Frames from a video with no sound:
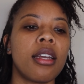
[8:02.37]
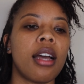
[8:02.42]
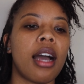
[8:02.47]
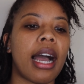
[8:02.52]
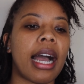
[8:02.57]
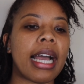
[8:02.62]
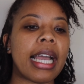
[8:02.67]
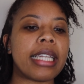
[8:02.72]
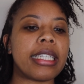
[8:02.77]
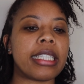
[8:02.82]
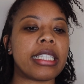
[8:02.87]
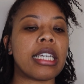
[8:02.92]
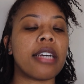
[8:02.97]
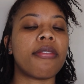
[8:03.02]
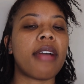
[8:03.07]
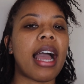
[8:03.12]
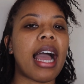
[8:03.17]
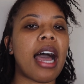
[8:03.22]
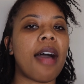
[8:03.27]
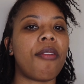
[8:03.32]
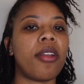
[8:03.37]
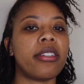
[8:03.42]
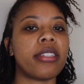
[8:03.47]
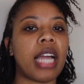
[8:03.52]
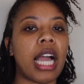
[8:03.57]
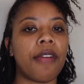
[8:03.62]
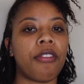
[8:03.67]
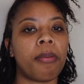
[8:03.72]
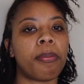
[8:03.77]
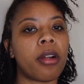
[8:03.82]
idea of having to
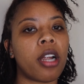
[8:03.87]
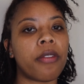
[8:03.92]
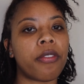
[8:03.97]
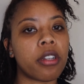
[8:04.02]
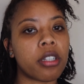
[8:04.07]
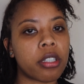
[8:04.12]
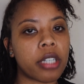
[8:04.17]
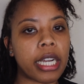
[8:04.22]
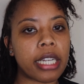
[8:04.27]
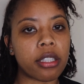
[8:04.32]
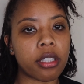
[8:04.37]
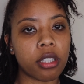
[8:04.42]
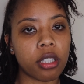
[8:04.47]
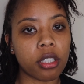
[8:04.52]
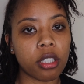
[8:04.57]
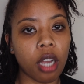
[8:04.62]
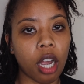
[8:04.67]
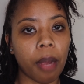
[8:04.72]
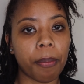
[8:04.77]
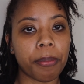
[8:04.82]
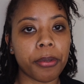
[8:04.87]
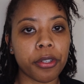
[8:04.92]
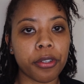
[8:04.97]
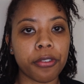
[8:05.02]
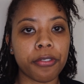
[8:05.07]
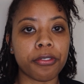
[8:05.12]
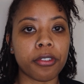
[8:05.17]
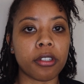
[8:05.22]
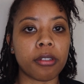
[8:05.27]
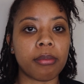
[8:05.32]
have a perfect grid stop you
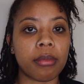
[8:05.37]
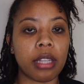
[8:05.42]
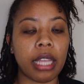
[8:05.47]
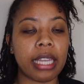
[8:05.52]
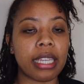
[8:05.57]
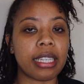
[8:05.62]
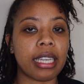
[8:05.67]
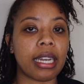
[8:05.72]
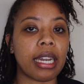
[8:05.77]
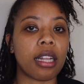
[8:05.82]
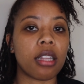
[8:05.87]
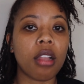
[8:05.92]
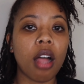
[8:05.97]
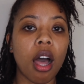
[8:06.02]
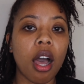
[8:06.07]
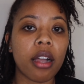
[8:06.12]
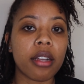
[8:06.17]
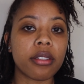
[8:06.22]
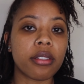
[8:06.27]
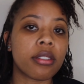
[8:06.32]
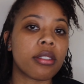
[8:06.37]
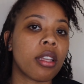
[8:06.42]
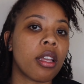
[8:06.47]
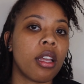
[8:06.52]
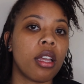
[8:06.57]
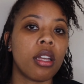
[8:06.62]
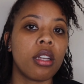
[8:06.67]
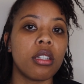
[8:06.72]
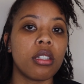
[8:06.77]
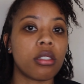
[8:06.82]
from like getting locks,
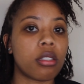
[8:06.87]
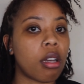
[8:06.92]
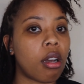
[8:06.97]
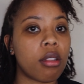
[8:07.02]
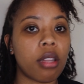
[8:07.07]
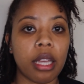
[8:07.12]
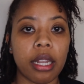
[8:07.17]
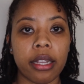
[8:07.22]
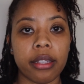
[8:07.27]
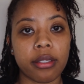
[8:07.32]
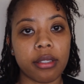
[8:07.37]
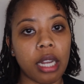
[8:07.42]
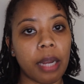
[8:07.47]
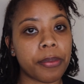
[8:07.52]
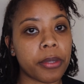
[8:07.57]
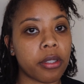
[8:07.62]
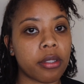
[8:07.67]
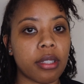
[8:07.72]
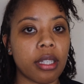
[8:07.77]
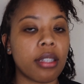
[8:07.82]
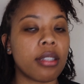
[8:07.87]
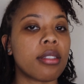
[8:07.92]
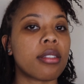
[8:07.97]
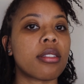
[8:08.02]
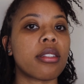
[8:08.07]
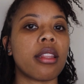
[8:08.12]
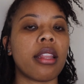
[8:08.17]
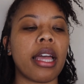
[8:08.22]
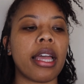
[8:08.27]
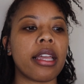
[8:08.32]
don't let it stop you,
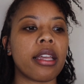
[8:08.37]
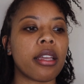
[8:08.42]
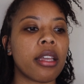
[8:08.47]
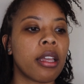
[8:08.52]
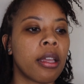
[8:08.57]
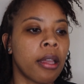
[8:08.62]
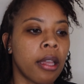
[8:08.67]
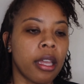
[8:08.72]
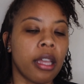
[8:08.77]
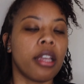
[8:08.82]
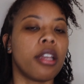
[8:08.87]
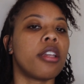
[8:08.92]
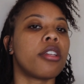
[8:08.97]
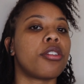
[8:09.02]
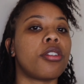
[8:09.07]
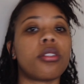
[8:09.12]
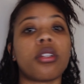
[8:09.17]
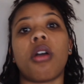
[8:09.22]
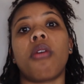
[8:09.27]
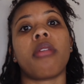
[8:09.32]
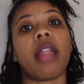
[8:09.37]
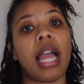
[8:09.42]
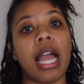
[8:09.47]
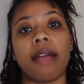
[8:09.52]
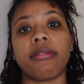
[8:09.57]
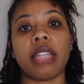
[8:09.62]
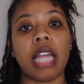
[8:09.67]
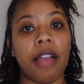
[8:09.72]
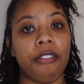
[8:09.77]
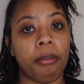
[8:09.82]
sis. Like, you don't
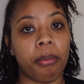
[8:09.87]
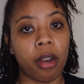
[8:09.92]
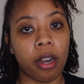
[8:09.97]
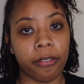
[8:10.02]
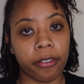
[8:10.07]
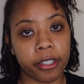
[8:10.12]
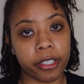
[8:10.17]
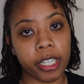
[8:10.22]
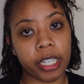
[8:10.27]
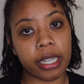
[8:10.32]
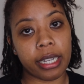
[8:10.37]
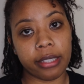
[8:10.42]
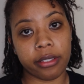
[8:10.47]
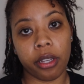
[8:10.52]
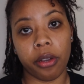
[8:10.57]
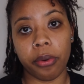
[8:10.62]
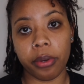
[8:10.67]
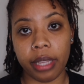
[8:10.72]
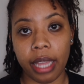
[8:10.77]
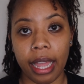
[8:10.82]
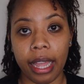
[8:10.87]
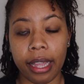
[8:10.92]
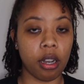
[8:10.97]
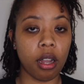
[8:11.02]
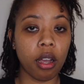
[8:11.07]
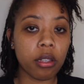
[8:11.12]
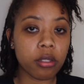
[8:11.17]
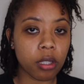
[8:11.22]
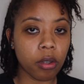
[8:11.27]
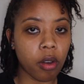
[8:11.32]
have to have a perfect grid. It's okay. And
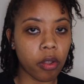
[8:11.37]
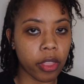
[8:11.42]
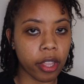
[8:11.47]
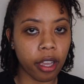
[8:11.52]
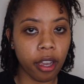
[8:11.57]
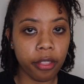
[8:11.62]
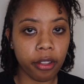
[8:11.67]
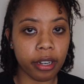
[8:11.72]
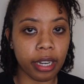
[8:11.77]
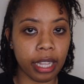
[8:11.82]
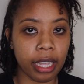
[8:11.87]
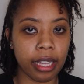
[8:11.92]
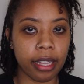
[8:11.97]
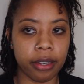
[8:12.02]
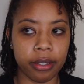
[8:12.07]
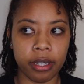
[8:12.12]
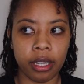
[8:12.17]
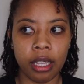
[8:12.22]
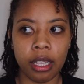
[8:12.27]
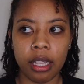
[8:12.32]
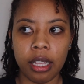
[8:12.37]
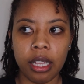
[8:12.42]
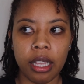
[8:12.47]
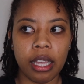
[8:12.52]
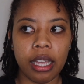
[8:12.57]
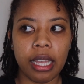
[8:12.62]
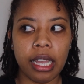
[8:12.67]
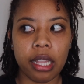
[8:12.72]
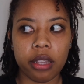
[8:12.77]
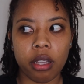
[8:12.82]
also, on the other hand,
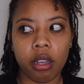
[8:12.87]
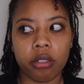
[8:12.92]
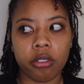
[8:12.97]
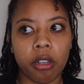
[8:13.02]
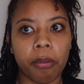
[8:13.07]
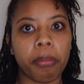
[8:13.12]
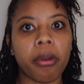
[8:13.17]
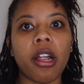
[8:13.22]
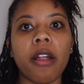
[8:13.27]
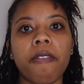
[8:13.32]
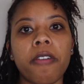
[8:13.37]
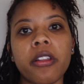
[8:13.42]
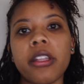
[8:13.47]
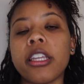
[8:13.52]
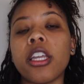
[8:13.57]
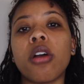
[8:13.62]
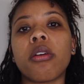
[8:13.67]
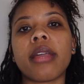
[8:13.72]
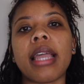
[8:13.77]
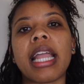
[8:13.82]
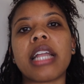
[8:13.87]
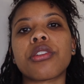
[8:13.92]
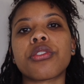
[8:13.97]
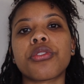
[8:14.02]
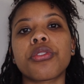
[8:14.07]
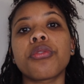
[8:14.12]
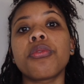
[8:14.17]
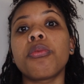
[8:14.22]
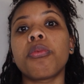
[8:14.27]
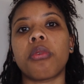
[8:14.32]
it's also perfectly okay
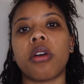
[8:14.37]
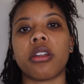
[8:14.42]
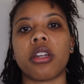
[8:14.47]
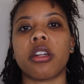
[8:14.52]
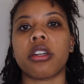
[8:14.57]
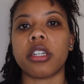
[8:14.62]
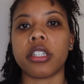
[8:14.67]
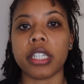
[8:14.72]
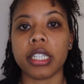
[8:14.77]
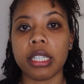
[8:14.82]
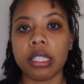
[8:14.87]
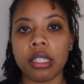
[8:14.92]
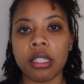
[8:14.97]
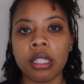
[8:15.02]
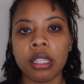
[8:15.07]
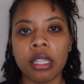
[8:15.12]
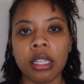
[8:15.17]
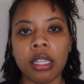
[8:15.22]
to want a grid.